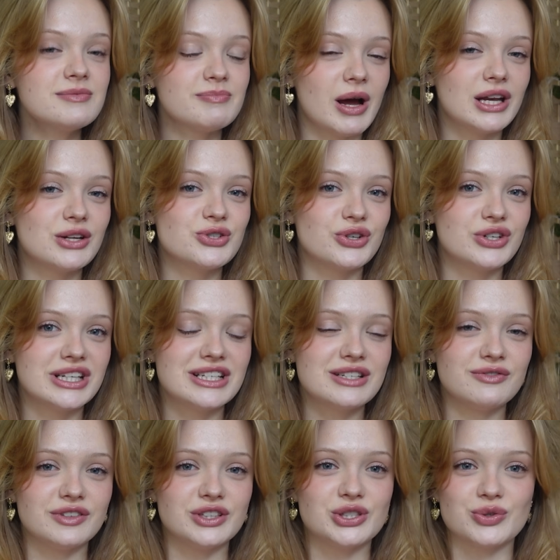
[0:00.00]
Smilodon
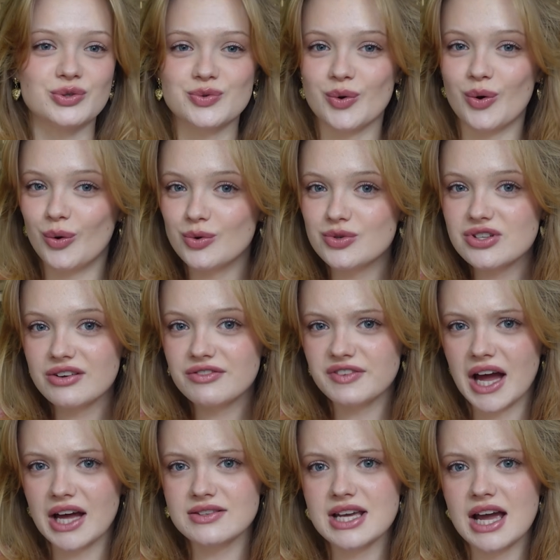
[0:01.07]
individuals were also
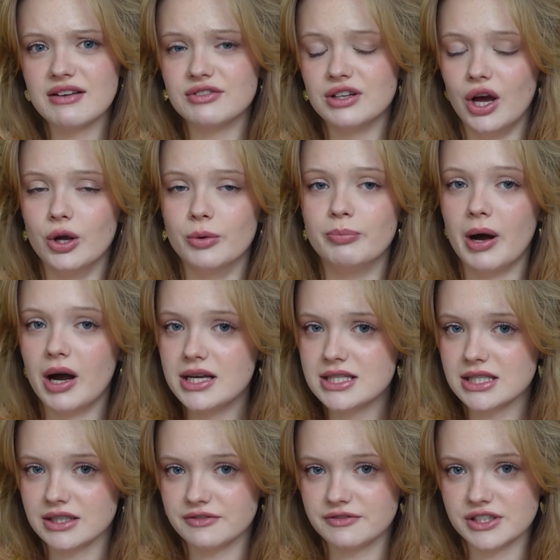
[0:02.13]
found to have low
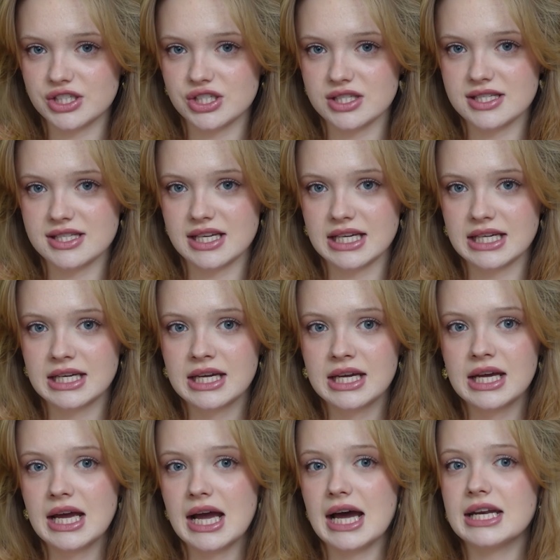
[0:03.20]
biting efficiency,
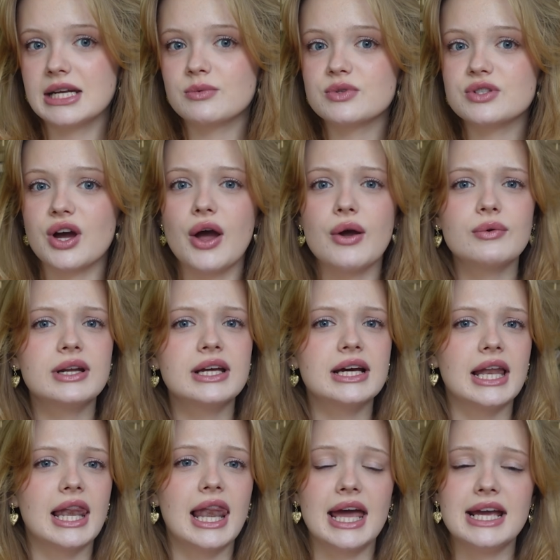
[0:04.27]
and it was only
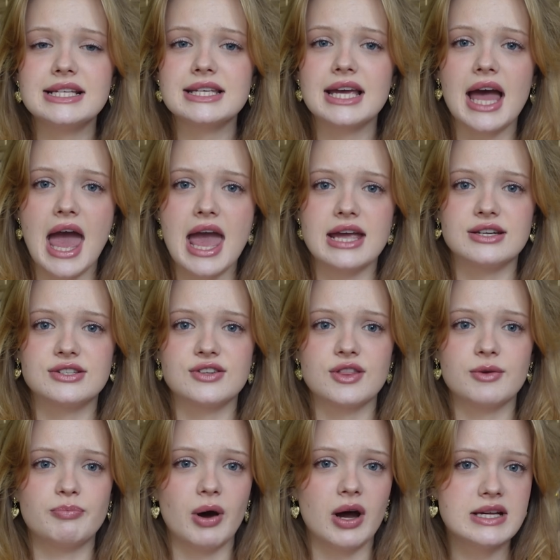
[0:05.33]
at a later age that
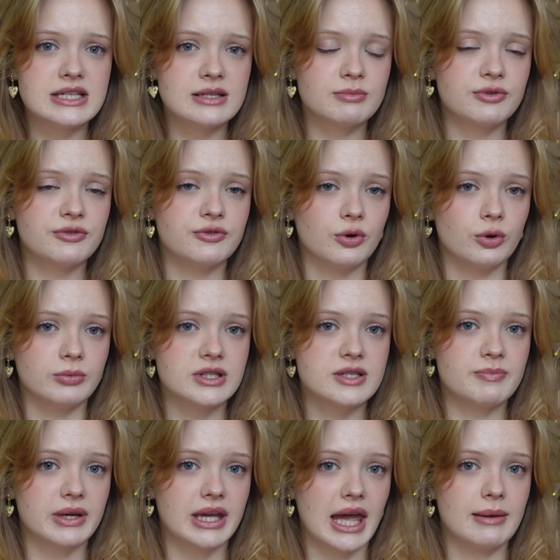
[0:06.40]
the biting performance
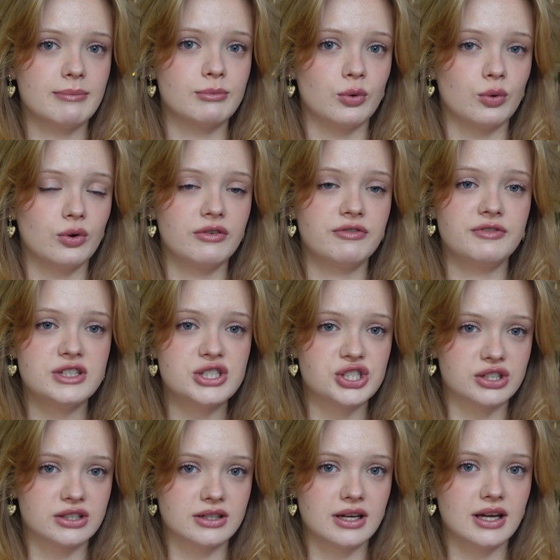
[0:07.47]
became more
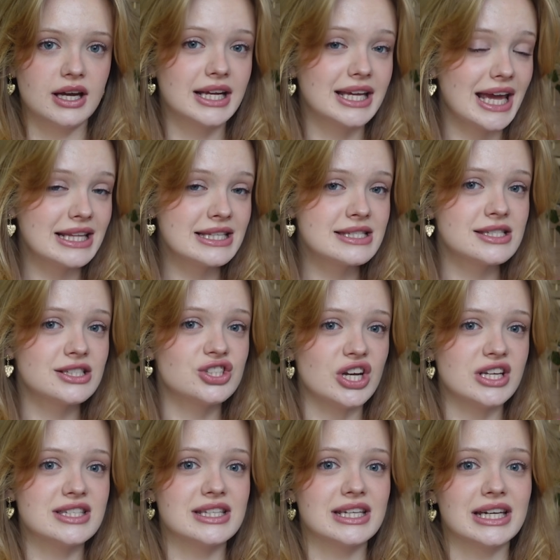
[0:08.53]
efficient, again
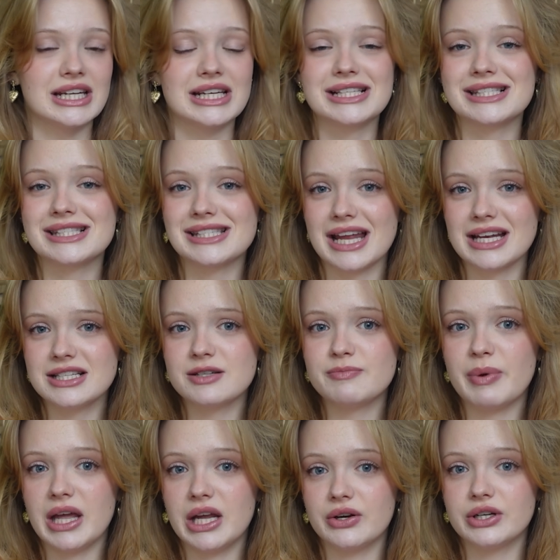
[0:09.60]
suggesting an extended
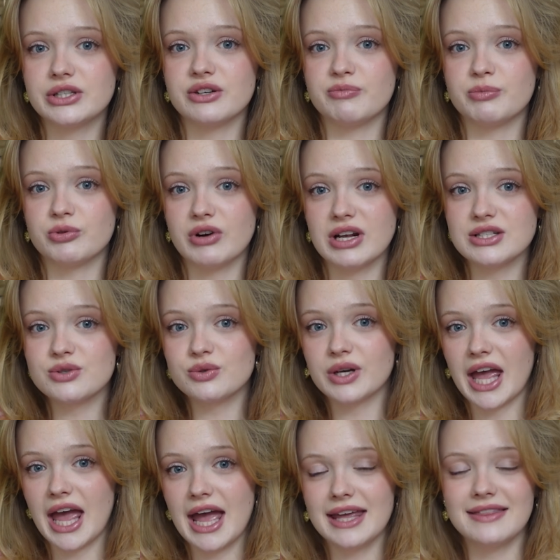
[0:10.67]
period of parental
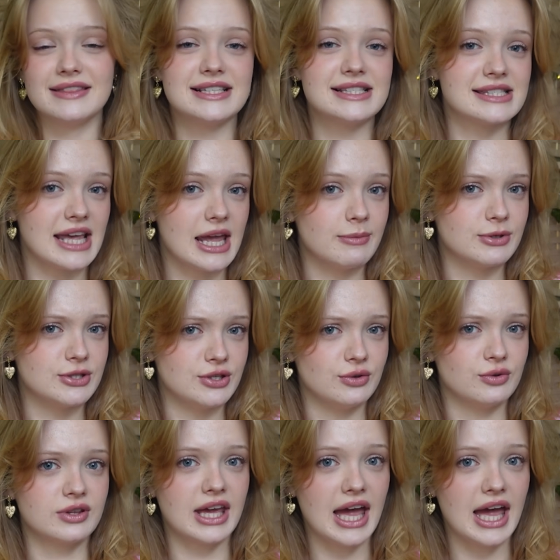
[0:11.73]
care in these saber-toothed